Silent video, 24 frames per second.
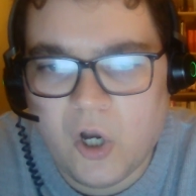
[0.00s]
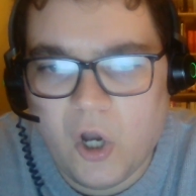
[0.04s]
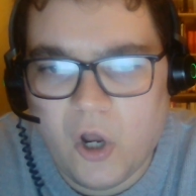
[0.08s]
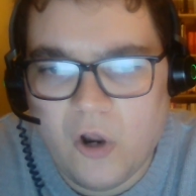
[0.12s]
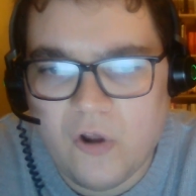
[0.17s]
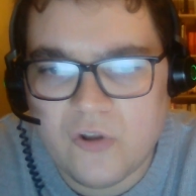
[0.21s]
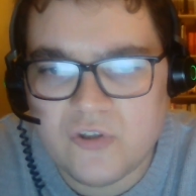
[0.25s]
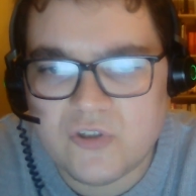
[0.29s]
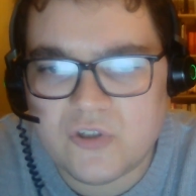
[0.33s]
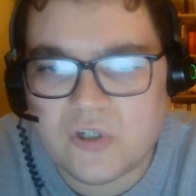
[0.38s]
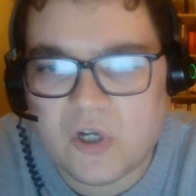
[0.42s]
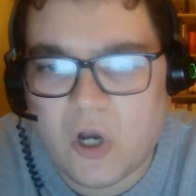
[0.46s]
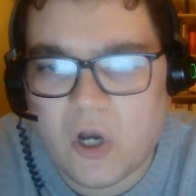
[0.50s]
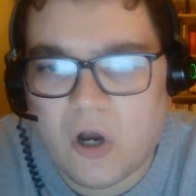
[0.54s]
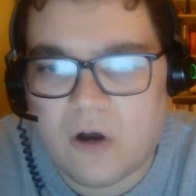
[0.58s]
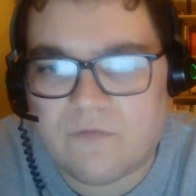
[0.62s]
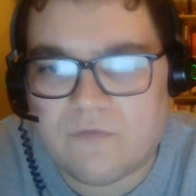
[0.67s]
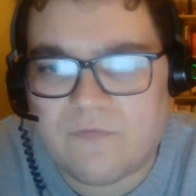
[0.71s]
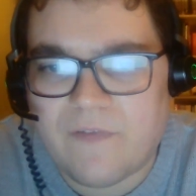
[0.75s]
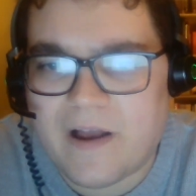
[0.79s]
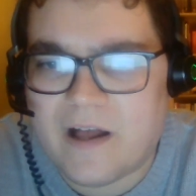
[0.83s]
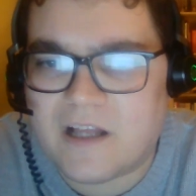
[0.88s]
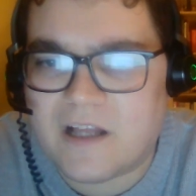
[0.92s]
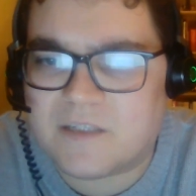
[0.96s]
According to
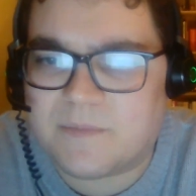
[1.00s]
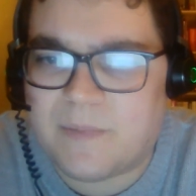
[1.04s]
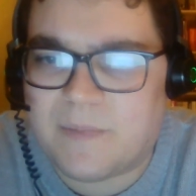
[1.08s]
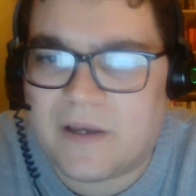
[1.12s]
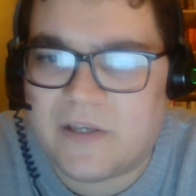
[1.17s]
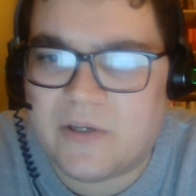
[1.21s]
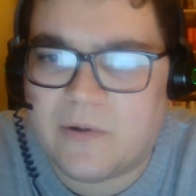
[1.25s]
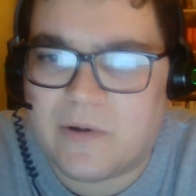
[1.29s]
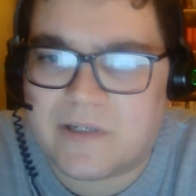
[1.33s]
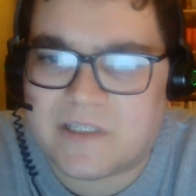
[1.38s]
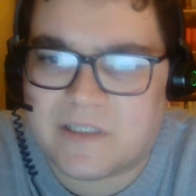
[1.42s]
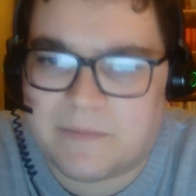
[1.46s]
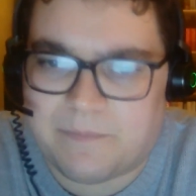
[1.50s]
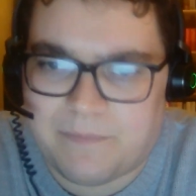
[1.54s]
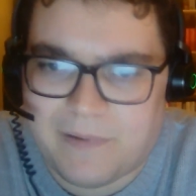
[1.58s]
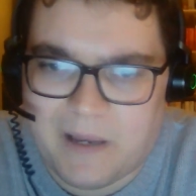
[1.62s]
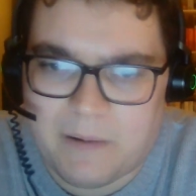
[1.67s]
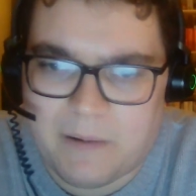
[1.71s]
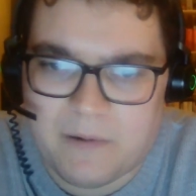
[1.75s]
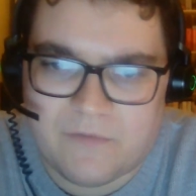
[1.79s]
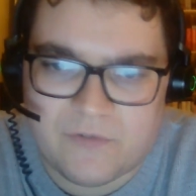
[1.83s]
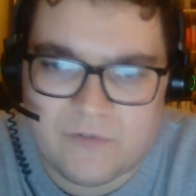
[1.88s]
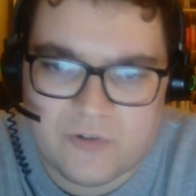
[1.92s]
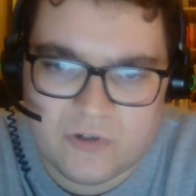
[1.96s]
court files by U.S.
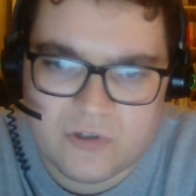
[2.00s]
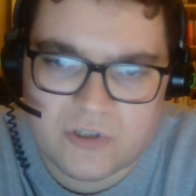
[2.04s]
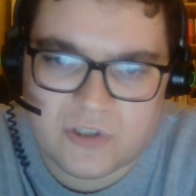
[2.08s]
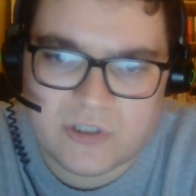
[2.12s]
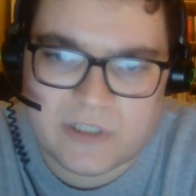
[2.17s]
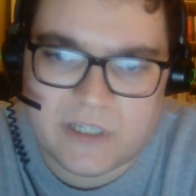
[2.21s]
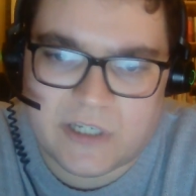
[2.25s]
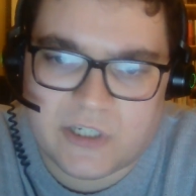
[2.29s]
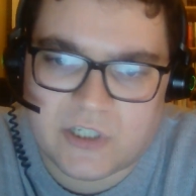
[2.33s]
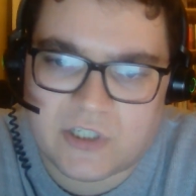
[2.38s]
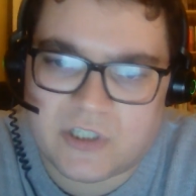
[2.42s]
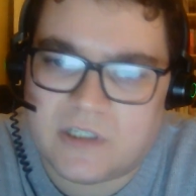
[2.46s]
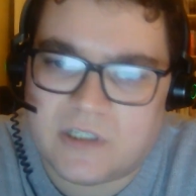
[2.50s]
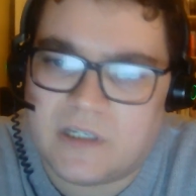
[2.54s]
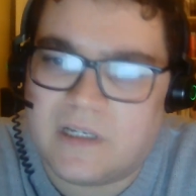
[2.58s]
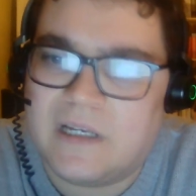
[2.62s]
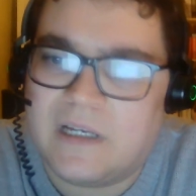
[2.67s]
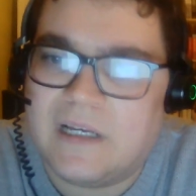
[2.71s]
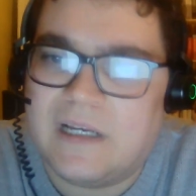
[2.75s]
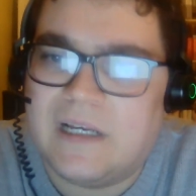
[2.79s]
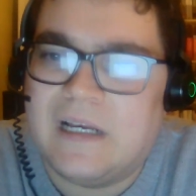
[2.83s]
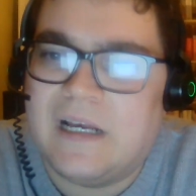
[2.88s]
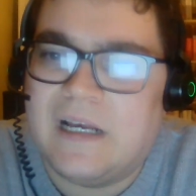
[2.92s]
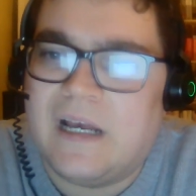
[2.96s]
Department of Justice,
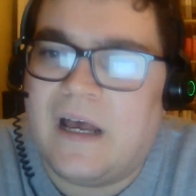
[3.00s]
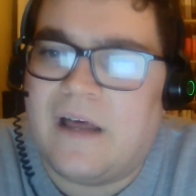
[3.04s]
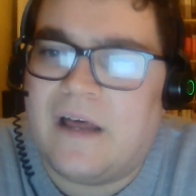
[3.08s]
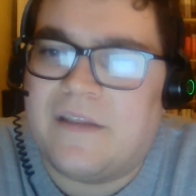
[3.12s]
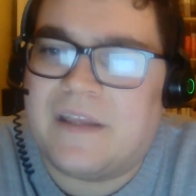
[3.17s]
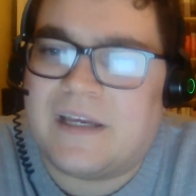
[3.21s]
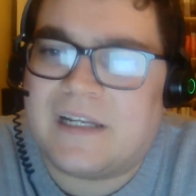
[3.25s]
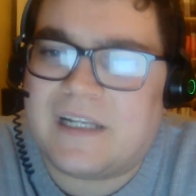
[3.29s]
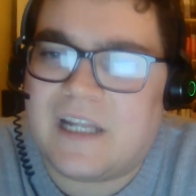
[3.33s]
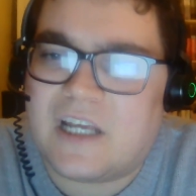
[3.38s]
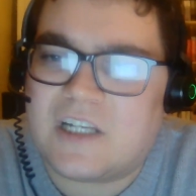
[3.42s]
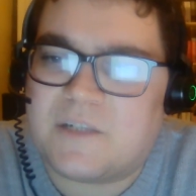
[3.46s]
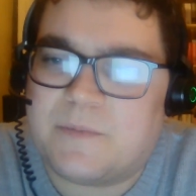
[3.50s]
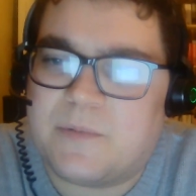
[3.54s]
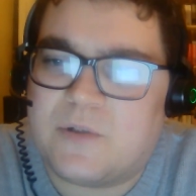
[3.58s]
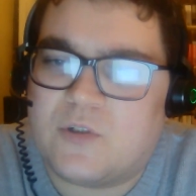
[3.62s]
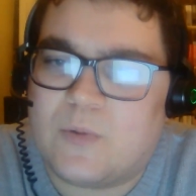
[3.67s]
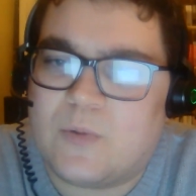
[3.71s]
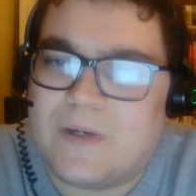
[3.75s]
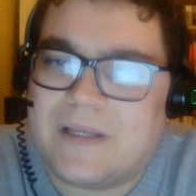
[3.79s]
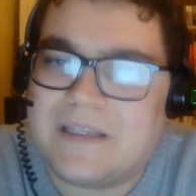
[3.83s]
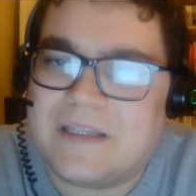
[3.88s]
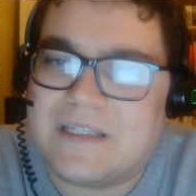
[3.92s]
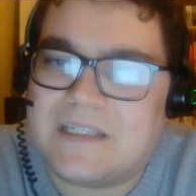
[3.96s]
the clash
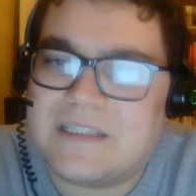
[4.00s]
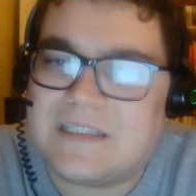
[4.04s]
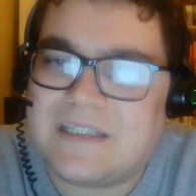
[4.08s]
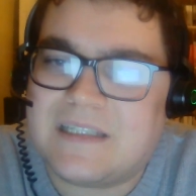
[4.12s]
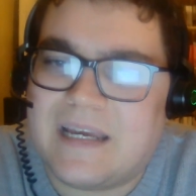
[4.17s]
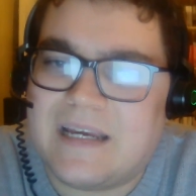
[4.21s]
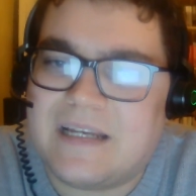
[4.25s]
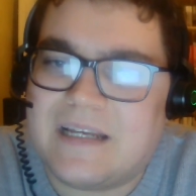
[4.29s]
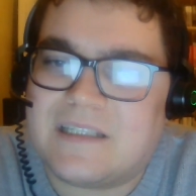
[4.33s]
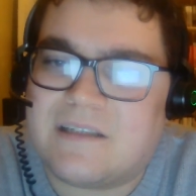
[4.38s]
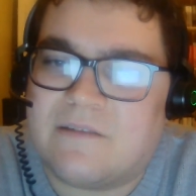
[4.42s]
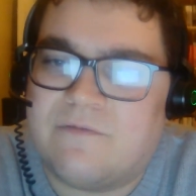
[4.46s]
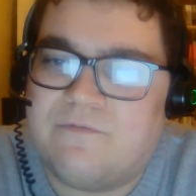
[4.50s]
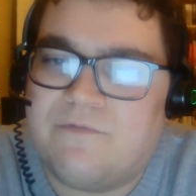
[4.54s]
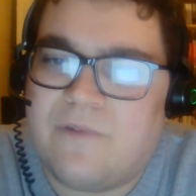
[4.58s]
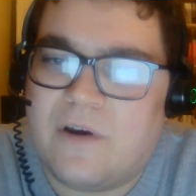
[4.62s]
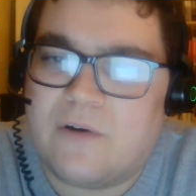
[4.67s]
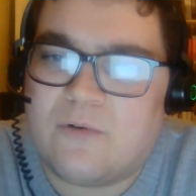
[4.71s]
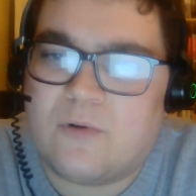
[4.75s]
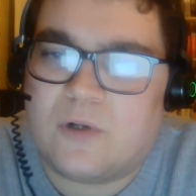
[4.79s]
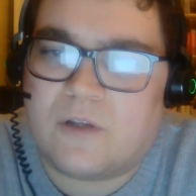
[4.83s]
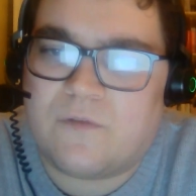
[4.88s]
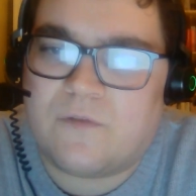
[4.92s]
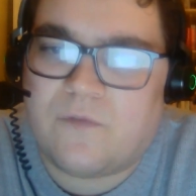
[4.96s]
between the state and
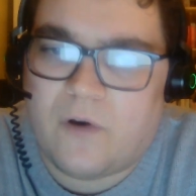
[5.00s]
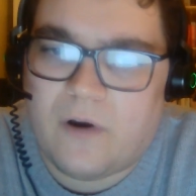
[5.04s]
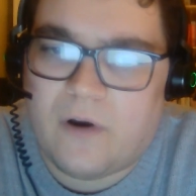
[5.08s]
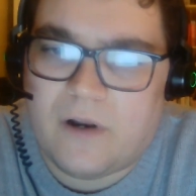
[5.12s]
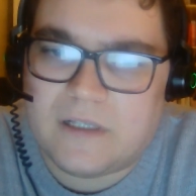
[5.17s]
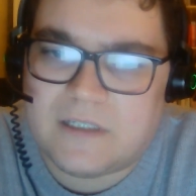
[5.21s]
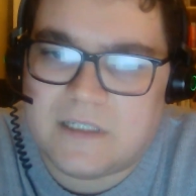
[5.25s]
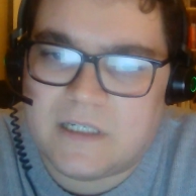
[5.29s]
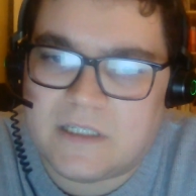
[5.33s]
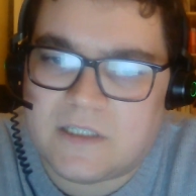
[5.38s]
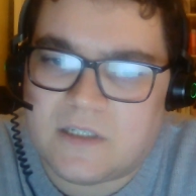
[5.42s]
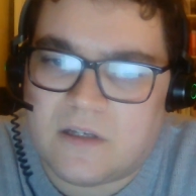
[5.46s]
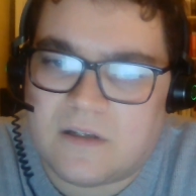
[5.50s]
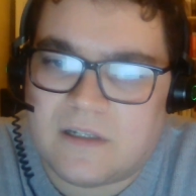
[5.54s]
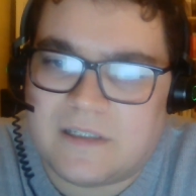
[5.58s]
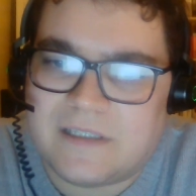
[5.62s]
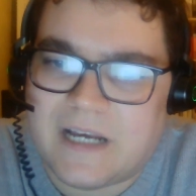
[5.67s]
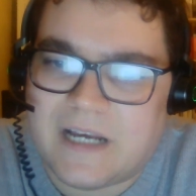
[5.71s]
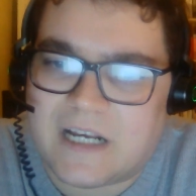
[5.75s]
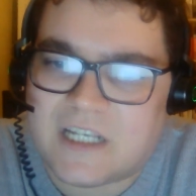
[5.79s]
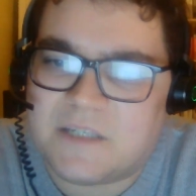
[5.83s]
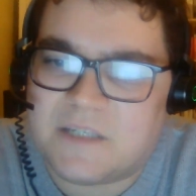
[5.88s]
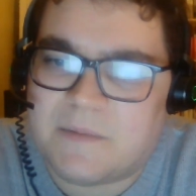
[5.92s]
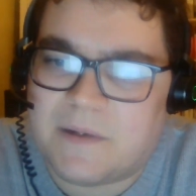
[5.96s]
federal authorities on the
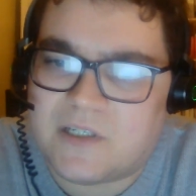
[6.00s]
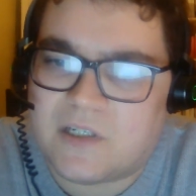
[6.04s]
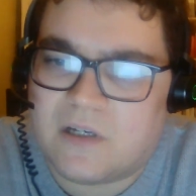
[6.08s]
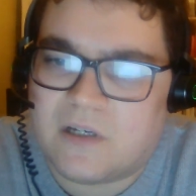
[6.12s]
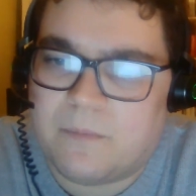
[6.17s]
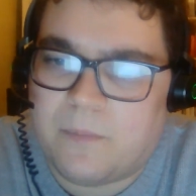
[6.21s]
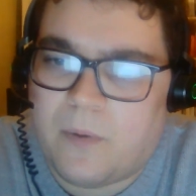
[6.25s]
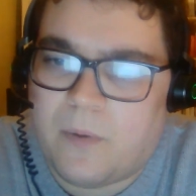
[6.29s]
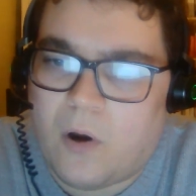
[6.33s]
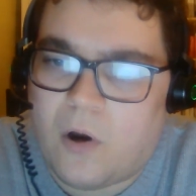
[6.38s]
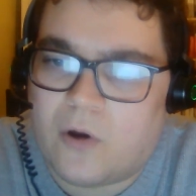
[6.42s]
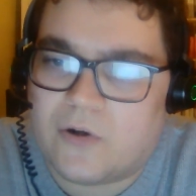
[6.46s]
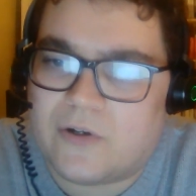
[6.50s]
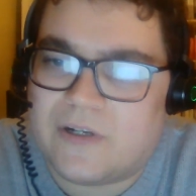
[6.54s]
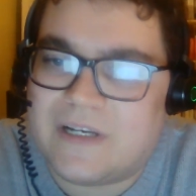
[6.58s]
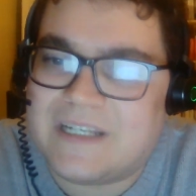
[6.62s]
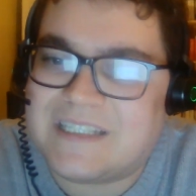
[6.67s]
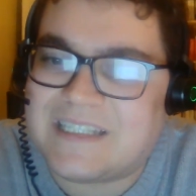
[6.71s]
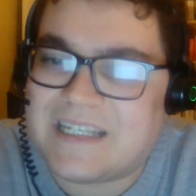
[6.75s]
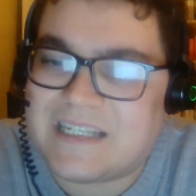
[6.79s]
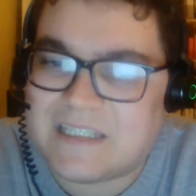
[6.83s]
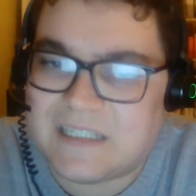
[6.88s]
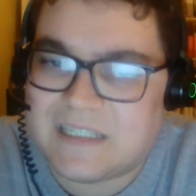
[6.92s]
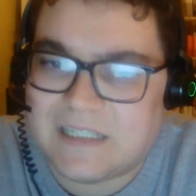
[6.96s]
Texas-Mexican border
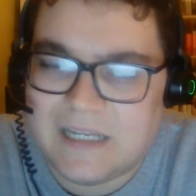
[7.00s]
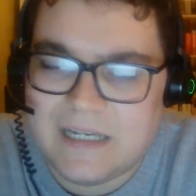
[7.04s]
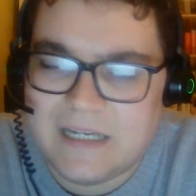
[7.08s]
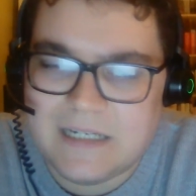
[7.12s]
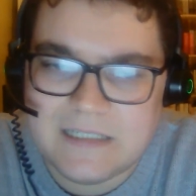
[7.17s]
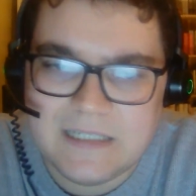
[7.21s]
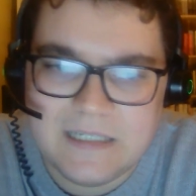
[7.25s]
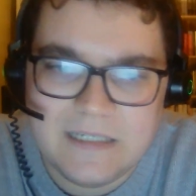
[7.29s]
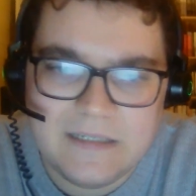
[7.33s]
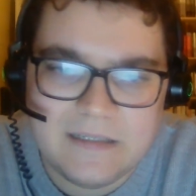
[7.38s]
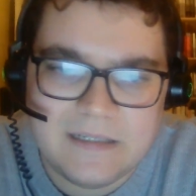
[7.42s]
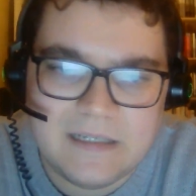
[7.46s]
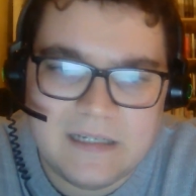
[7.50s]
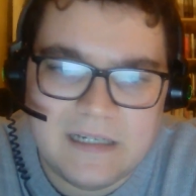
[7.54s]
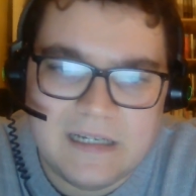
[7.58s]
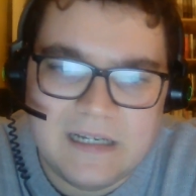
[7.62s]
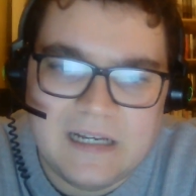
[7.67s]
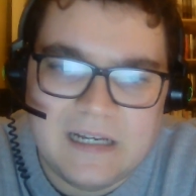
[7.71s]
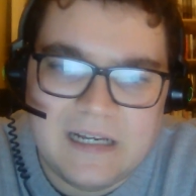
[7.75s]
is escalating.